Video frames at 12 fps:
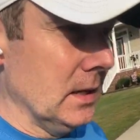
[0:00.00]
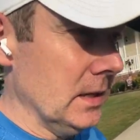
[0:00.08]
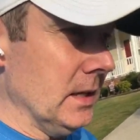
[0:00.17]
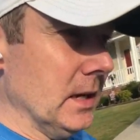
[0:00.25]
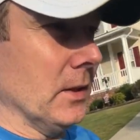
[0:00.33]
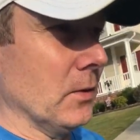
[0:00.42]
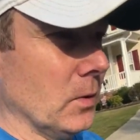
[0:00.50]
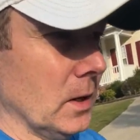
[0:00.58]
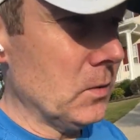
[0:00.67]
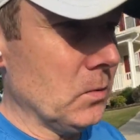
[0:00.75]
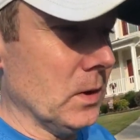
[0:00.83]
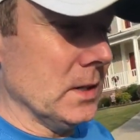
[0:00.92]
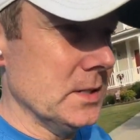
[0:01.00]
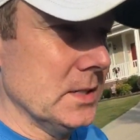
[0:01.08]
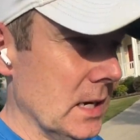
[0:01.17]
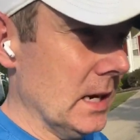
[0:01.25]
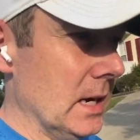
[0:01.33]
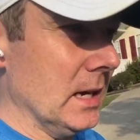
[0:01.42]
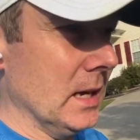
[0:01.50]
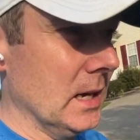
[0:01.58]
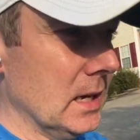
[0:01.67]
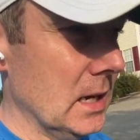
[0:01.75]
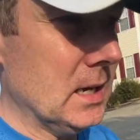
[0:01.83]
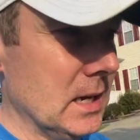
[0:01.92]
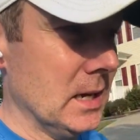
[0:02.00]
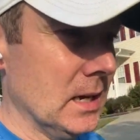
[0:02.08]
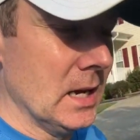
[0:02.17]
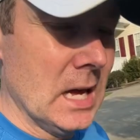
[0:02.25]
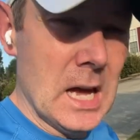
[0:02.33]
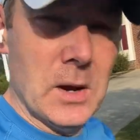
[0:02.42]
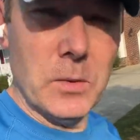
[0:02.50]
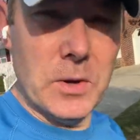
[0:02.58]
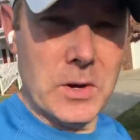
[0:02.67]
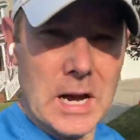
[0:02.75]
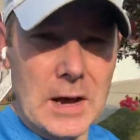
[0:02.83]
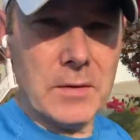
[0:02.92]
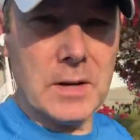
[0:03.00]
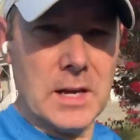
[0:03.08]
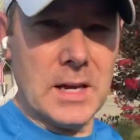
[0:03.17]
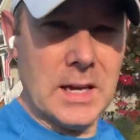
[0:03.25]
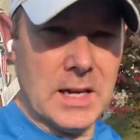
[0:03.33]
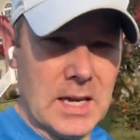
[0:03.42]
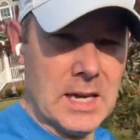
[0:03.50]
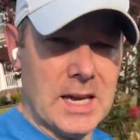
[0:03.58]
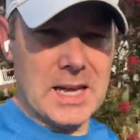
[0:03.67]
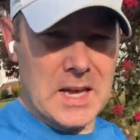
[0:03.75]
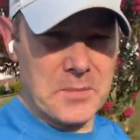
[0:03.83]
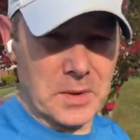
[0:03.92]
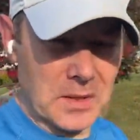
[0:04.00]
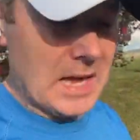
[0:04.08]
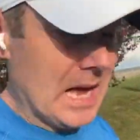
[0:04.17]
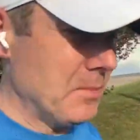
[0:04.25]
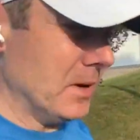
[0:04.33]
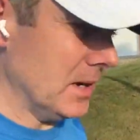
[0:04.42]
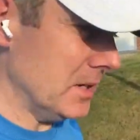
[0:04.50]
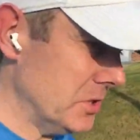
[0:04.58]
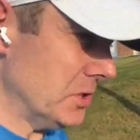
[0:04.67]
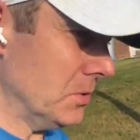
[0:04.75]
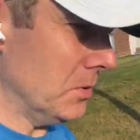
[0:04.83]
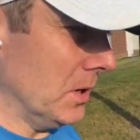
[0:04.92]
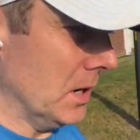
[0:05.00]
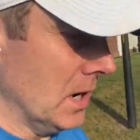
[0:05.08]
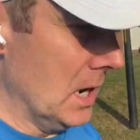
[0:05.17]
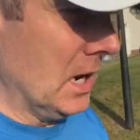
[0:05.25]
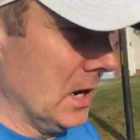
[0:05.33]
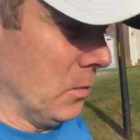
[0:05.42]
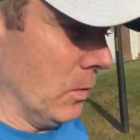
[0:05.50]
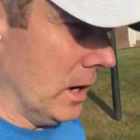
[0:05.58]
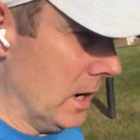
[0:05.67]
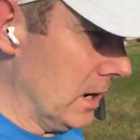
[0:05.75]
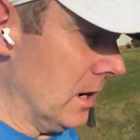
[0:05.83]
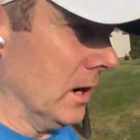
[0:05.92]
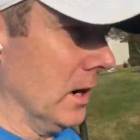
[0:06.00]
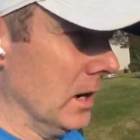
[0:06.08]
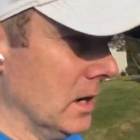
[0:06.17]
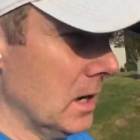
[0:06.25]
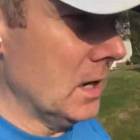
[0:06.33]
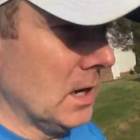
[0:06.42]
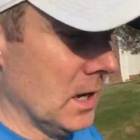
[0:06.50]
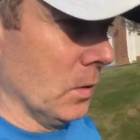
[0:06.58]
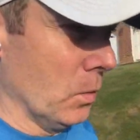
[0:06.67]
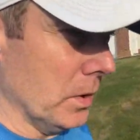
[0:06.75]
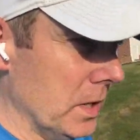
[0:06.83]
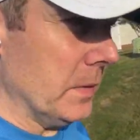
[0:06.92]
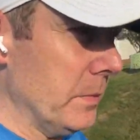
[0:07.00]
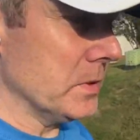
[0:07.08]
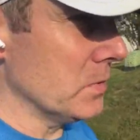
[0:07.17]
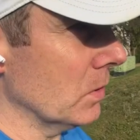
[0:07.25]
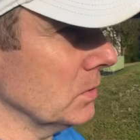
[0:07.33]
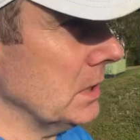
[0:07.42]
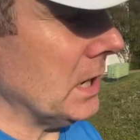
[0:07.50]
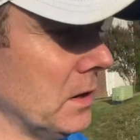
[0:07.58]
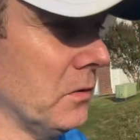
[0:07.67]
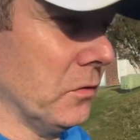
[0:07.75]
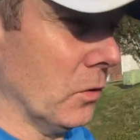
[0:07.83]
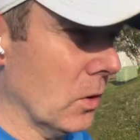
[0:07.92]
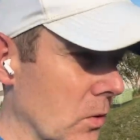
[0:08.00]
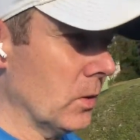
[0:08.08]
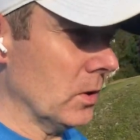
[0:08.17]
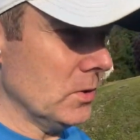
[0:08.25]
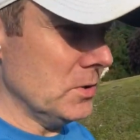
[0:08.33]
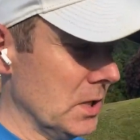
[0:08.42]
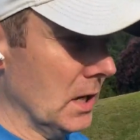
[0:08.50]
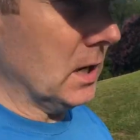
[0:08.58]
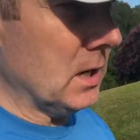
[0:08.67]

the other one was when you're having a hip alignment issue where one hip is rotated forwards